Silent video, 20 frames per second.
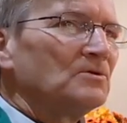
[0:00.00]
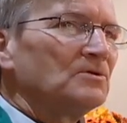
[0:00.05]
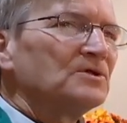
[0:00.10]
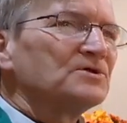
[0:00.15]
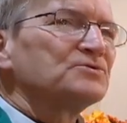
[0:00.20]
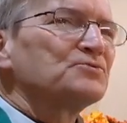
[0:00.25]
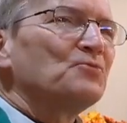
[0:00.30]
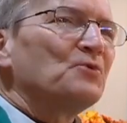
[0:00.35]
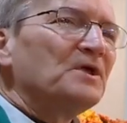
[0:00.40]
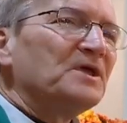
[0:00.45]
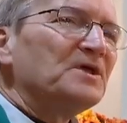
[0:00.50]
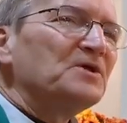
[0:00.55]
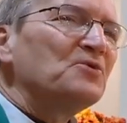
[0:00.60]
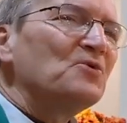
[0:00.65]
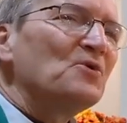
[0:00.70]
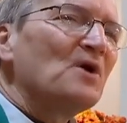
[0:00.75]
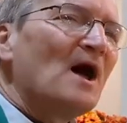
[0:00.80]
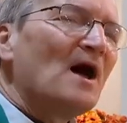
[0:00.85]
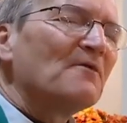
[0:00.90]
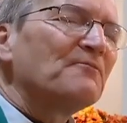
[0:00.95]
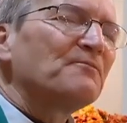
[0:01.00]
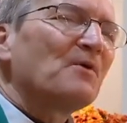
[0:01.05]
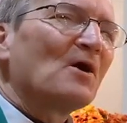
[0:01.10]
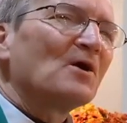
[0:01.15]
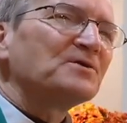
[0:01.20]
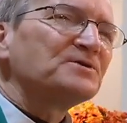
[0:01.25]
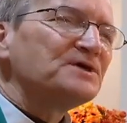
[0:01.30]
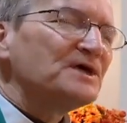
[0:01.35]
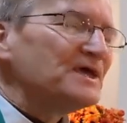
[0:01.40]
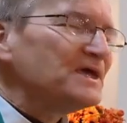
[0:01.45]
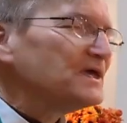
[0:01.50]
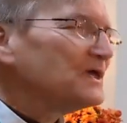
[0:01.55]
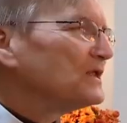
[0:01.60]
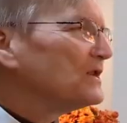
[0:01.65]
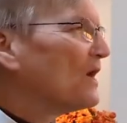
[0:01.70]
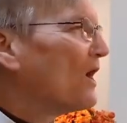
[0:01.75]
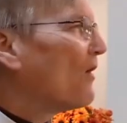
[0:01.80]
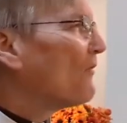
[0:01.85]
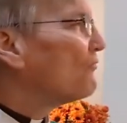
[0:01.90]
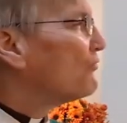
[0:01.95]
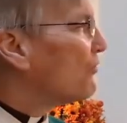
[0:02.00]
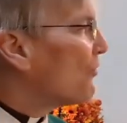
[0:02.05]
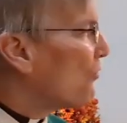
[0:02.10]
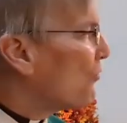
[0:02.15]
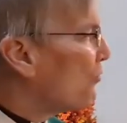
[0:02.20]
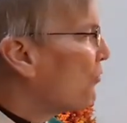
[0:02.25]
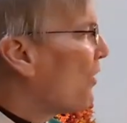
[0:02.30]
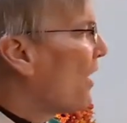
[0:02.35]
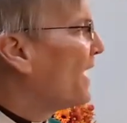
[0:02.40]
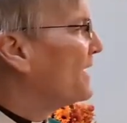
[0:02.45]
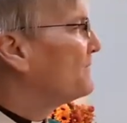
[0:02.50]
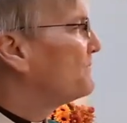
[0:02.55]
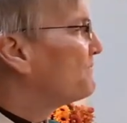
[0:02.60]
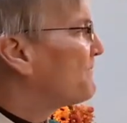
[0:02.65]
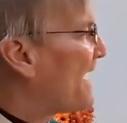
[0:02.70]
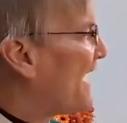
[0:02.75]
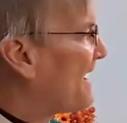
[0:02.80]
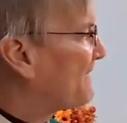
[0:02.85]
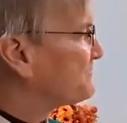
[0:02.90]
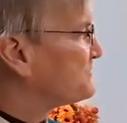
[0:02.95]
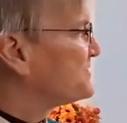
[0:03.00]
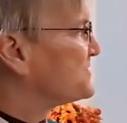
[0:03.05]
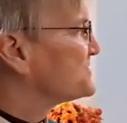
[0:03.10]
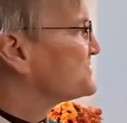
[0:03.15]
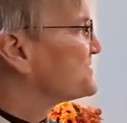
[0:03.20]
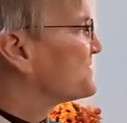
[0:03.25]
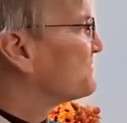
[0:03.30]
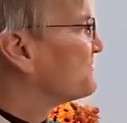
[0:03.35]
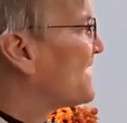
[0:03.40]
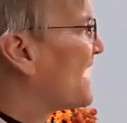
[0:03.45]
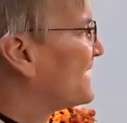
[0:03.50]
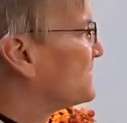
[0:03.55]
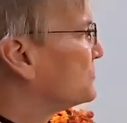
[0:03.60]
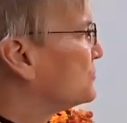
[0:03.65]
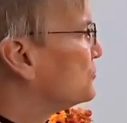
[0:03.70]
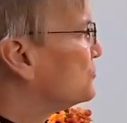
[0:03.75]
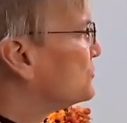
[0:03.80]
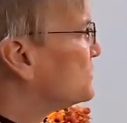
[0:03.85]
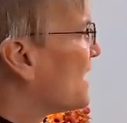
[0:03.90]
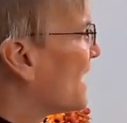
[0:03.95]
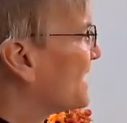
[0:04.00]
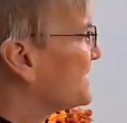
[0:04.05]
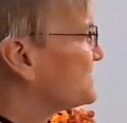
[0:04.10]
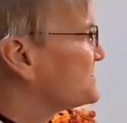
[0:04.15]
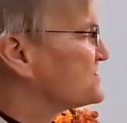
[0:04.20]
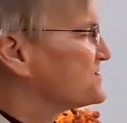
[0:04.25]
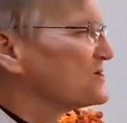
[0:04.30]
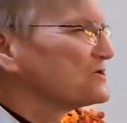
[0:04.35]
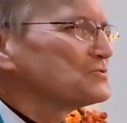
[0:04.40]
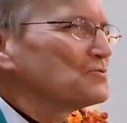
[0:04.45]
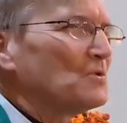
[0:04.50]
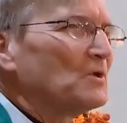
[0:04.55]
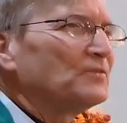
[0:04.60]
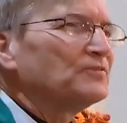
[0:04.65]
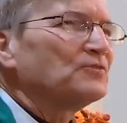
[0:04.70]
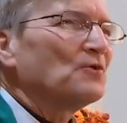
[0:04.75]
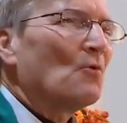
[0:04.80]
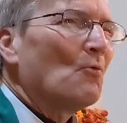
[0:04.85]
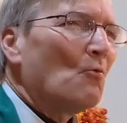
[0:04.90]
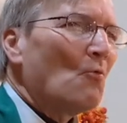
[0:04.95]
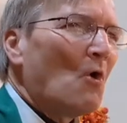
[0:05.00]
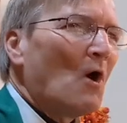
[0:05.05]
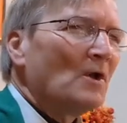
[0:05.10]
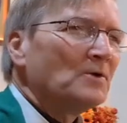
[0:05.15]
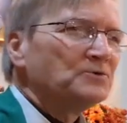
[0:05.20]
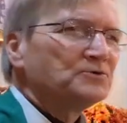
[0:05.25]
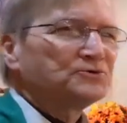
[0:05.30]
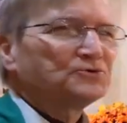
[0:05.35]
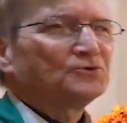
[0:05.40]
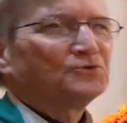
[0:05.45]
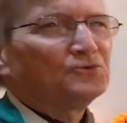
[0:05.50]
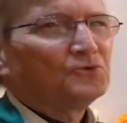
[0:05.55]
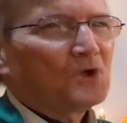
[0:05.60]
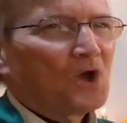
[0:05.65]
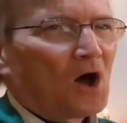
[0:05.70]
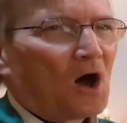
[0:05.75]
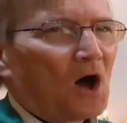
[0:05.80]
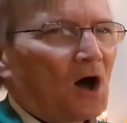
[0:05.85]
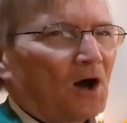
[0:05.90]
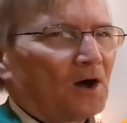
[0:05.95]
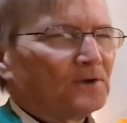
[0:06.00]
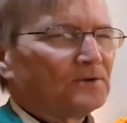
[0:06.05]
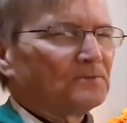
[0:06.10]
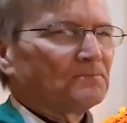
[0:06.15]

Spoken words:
As we who have partaken of the one baptism that unites us with the one true God,